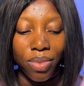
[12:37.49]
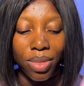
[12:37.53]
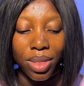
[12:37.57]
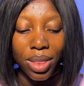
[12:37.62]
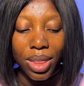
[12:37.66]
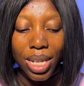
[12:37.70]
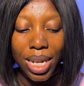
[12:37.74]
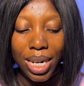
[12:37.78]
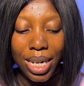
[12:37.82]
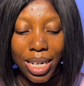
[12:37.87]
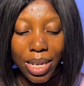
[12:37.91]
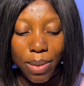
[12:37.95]

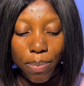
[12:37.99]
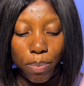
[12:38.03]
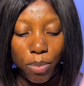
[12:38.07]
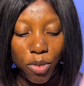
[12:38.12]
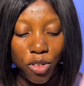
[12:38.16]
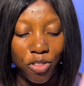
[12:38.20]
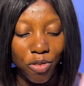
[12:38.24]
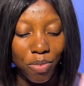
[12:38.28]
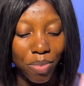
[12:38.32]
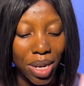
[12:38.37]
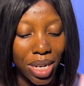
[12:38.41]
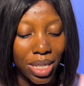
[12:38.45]
the lip
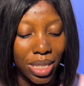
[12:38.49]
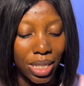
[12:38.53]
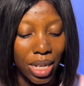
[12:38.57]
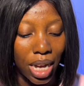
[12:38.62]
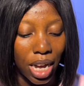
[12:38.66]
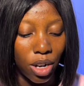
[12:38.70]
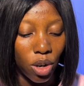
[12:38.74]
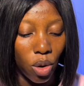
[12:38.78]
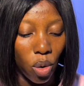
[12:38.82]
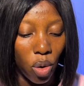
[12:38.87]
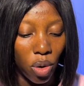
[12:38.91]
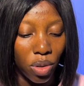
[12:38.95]
movement
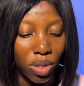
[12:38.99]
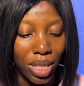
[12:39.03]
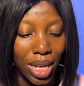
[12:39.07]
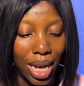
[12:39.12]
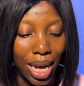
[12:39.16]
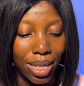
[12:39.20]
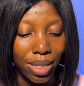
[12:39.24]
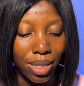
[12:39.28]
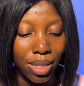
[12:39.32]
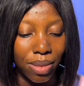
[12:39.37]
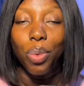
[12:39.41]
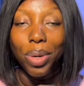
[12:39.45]
and all
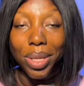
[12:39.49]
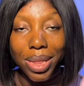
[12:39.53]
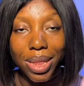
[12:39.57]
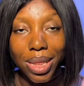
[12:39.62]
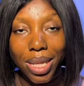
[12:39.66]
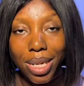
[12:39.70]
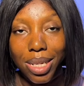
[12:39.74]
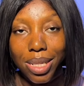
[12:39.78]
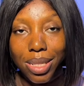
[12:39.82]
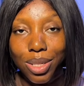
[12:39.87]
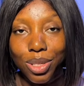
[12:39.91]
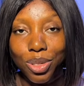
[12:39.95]
that. With
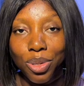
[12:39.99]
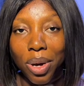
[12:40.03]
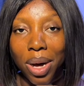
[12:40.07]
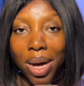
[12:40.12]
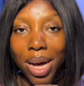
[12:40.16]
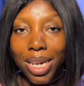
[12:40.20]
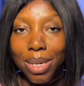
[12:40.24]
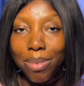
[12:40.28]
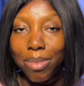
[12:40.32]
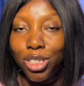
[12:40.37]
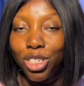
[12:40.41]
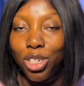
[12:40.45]
this, your
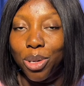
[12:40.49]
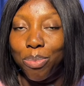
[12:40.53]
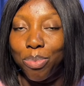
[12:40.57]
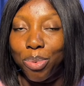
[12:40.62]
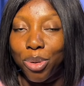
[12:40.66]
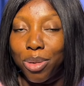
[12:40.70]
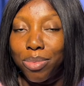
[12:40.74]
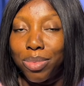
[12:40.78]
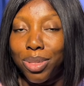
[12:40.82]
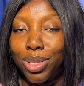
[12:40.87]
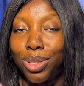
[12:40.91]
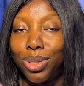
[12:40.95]
animation
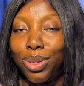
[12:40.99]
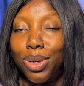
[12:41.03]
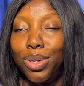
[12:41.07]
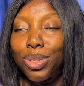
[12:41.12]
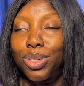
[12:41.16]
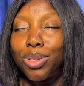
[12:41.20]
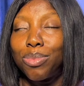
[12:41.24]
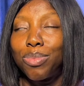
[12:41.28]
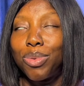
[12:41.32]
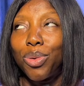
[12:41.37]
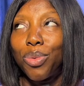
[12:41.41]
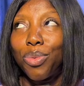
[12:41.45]
prompt is going
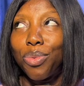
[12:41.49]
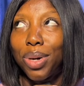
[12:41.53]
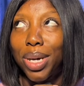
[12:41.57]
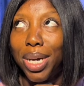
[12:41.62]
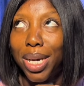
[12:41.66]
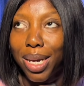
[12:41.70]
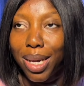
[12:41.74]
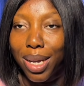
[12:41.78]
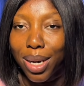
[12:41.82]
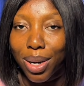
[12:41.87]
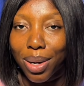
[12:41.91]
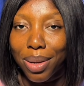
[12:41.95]
to be
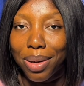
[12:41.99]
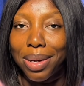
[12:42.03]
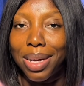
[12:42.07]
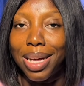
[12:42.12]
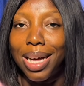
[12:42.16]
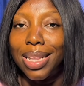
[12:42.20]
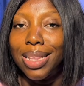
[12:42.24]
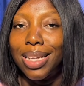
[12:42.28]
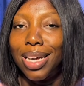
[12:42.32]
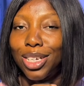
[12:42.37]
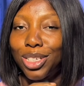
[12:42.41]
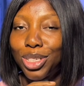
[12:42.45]
way
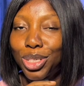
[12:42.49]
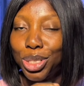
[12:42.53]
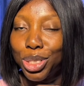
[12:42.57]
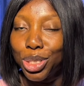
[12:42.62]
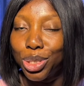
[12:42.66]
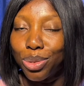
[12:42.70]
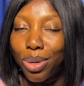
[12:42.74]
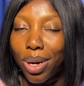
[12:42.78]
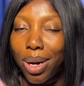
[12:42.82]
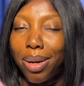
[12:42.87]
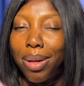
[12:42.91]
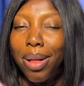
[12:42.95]
longer than
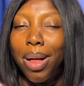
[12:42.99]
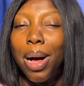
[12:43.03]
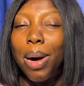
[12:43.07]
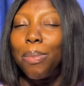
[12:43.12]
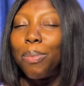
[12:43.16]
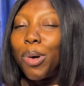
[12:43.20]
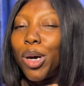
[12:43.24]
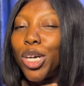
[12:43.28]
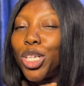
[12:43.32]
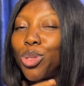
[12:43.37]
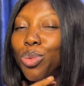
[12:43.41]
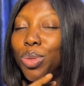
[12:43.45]
usual,
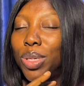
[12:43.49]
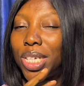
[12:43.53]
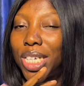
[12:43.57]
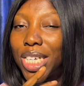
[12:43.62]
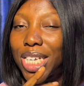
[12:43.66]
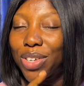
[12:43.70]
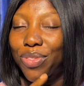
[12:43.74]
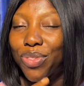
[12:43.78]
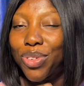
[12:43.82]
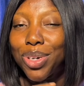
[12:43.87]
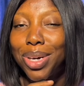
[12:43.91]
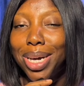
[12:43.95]
but it will
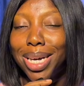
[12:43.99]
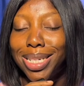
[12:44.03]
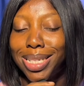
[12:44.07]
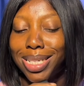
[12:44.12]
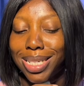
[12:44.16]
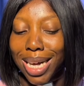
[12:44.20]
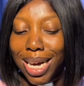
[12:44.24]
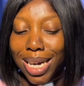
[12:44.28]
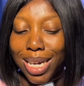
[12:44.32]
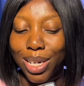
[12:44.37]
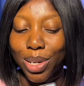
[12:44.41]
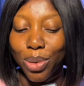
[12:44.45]
give you
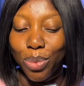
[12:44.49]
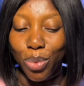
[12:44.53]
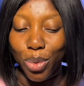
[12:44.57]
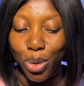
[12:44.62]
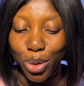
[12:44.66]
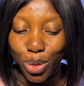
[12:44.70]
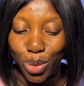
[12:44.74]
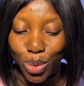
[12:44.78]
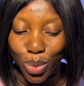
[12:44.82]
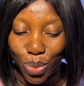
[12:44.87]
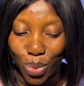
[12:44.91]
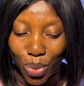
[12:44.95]
exactly
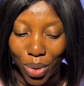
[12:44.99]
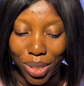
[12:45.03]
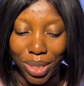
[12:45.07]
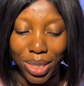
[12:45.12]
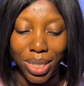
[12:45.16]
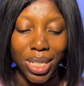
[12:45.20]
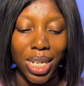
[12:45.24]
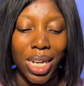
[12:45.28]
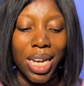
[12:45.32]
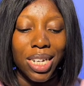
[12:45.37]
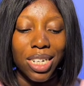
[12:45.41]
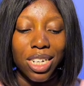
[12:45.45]
what you
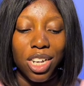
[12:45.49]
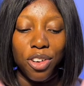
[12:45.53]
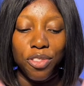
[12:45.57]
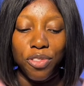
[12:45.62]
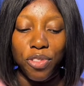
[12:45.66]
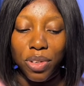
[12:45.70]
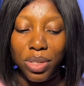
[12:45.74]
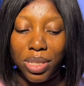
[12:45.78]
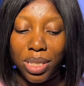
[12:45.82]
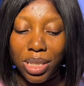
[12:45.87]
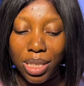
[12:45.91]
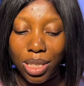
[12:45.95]
want. Now
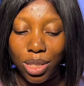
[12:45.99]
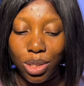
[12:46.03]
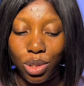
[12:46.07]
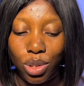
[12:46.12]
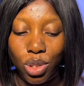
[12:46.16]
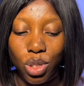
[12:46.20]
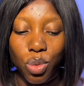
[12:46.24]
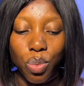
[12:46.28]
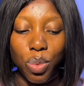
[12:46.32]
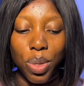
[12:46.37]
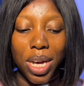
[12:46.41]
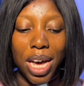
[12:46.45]
for scene
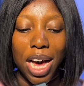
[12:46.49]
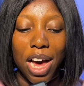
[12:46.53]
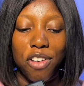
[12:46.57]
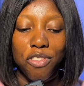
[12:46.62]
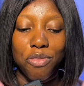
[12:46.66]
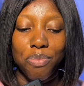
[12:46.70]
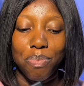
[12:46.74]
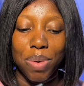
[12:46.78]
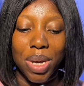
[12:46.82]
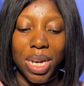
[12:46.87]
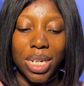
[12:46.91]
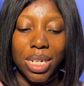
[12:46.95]
2, we
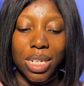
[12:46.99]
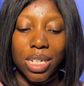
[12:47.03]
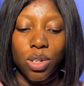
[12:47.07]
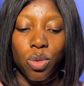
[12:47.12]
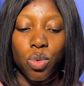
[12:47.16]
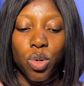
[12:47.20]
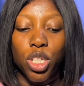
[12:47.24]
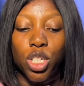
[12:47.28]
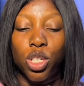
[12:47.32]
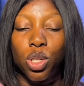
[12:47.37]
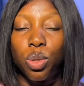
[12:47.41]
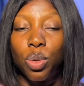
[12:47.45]
have Benny,
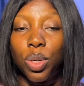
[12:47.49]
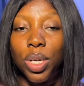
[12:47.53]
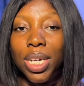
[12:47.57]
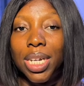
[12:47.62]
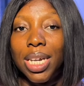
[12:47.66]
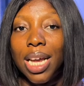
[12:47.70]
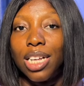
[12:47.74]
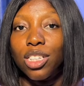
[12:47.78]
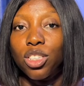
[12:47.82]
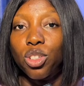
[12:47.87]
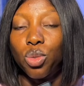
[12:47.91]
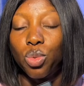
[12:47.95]
who is
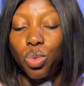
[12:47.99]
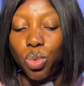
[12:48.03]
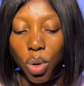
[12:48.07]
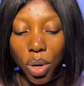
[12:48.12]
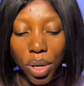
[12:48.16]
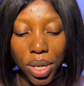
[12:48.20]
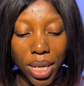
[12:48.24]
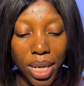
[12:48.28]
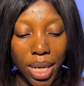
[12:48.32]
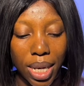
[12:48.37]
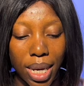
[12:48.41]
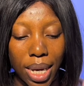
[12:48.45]
looking at
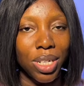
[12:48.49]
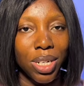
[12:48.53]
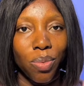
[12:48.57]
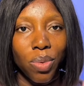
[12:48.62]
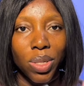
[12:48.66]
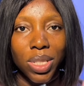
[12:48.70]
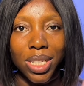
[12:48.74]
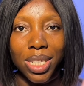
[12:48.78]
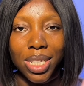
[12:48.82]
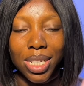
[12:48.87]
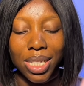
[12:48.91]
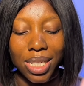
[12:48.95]
Rocky.
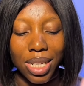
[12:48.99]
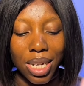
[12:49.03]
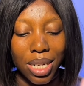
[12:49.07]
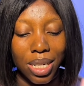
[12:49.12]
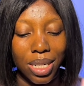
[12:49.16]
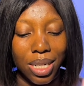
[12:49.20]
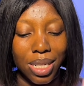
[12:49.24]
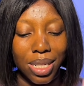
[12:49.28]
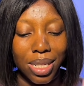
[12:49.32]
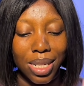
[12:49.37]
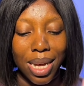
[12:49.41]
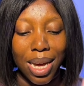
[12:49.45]
What he's saying
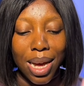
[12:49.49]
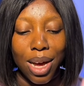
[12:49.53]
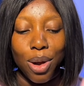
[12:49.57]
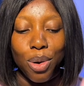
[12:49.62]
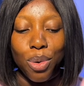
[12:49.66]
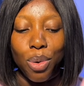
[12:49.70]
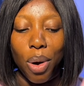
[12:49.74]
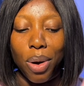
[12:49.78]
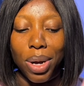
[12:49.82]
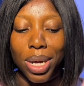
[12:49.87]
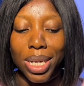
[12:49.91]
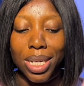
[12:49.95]
is,
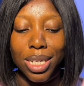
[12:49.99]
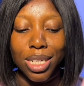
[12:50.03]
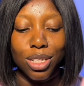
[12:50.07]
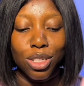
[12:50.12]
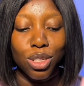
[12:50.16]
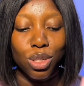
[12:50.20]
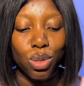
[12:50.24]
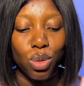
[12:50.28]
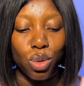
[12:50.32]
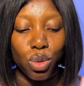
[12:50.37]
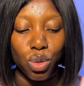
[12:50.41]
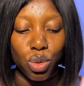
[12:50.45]
Rocky is
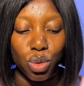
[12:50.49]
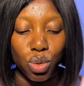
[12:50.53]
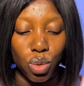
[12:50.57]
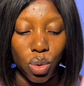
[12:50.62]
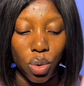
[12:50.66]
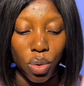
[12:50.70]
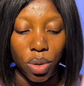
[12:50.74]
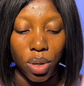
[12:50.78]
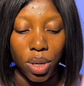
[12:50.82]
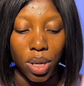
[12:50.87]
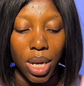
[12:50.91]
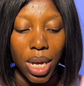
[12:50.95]
so
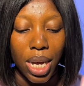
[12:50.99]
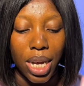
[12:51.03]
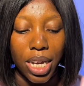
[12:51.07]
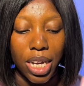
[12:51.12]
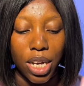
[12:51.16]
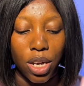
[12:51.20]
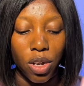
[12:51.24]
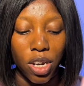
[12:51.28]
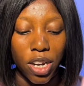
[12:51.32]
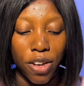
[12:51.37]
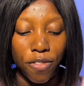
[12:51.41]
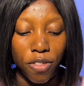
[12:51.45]
strong. He
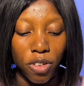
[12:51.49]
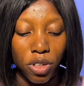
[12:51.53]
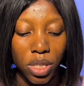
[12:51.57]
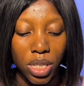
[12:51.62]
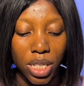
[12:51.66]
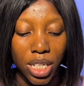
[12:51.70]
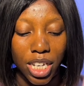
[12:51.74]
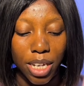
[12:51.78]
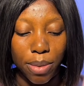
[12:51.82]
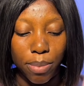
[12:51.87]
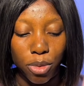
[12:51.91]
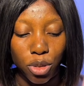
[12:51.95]
give us
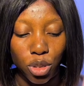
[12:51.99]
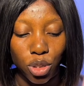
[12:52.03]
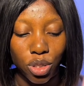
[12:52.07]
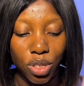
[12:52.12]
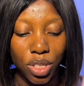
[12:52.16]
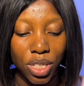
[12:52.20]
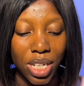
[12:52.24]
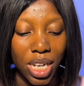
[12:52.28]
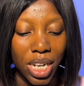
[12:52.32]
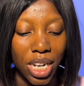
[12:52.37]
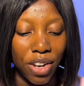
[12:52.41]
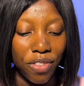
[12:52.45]
the
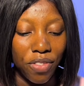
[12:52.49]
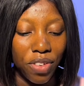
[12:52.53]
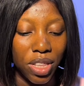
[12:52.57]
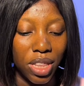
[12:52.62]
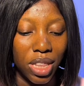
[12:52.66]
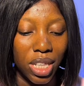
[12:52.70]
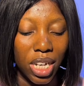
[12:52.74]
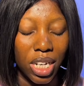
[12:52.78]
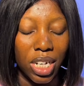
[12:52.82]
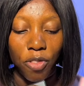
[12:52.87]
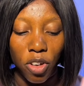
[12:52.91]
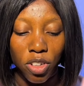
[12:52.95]
emotions and
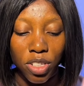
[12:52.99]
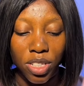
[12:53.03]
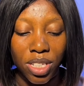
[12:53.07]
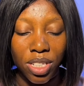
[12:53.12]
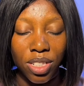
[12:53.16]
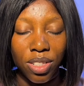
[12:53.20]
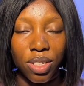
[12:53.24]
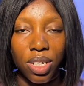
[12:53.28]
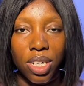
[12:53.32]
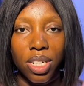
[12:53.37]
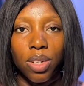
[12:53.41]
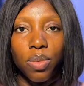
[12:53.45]
everything. For scene
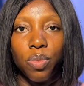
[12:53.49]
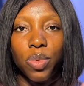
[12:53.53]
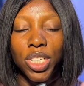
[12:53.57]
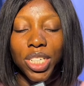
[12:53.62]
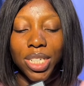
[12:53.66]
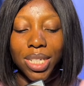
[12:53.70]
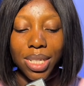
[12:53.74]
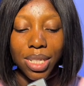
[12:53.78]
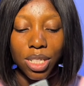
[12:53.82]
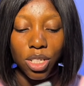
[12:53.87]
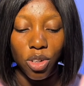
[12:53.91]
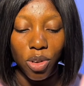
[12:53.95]
3, which
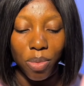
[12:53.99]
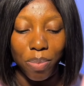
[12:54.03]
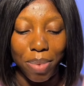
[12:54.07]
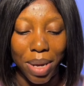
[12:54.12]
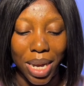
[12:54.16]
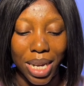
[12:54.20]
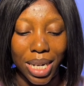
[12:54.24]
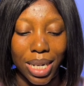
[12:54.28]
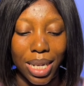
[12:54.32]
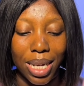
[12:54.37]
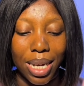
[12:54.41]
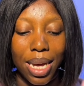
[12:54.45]
is still
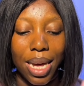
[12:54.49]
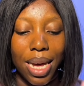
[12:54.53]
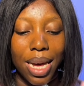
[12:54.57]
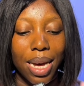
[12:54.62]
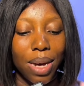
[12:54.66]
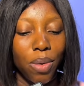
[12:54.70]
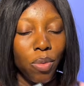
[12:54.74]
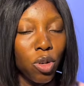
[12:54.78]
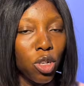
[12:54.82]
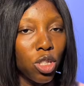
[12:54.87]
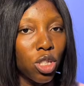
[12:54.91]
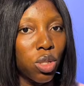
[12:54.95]
Benny,
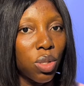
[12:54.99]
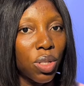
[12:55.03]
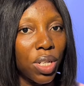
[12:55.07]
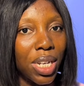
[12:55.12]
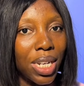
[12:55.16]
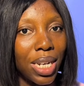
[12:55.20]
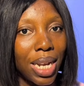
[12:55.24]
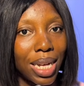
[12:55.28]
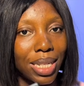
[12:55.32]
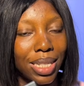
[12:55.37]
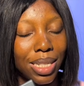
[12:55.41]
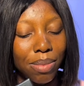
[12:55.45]
who is
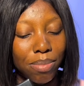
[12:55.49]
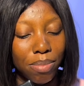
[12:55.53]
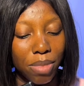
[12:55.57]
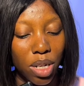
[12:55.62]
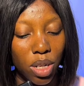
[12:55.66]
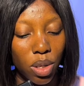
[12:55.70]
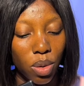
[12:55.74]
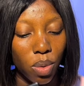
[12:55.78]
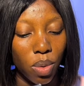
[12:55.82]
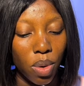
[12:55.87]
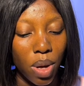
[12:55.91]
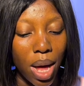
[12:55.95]
looking at
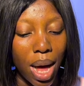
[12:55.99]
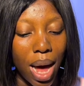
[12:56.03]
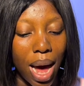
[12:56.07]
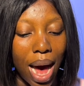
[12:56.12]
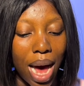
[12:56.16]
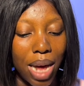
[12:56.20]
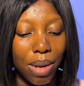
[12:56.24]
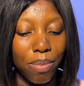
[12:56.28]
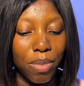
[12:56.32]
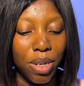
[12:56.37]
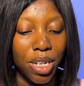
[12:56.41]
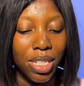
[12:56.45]
Milo,
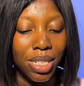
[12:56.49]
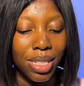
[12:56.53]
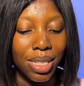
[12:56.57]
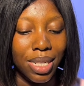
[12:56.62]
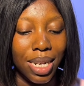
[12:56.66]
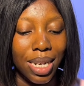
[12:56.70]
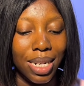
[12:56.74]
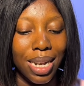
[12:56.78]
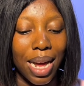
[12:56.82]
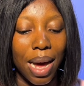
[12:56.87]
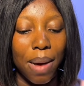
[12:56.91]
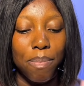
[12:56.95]
and he's
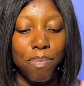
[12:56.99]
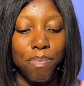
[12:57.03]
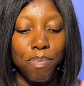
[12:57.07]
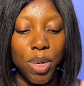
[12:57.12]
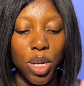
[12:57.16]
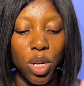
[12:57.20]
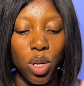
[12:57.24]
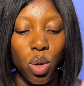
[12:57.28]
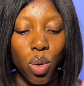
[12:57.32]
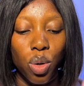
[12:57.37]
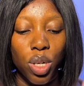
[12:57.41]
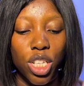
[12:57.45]
saying that
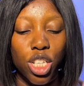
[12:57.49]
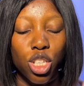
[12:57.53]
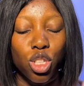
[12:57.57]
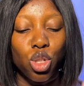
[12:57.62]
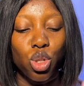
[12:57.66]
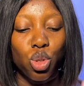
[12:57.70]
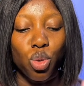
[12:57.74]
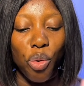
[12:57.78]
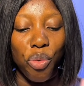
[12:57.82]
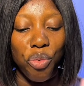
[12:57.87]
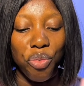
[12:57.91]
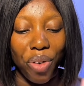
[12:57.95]
Milo is
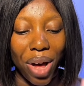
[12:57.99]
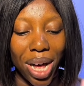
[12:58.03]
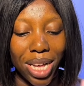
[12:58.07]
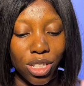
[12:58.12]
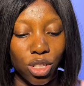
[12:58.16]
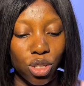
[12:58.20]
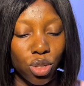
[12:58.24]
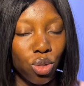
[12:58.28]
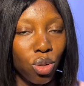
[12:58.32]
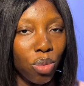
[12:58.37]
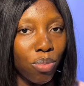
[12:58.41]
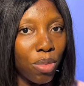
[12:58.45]
so
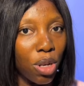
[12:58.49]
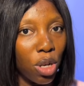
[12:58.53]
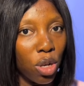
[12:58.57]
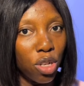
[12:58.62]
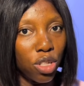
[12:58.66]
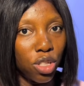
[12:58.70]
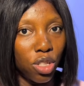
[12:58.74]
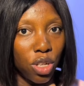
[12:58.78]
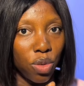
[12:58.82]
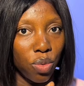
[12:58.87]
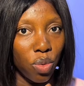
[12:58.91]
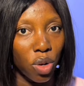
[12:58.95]
fast. You know, Milo
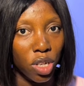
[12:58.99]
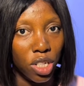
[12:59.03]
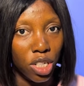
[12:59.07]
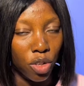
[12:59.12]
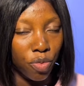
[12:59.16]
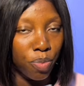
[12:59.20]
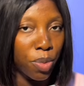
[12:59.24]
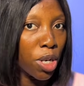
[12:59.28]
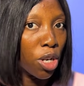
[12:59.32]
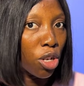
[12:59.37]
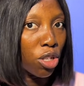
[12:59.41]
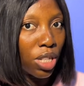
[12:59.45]

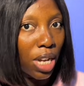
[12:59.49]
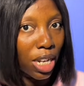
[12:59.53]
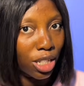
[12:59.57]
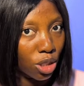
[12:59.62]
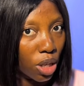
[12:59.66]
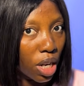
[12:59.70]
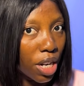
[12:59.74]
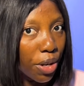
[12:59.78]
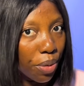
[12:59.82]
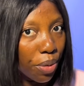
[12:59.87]
is actually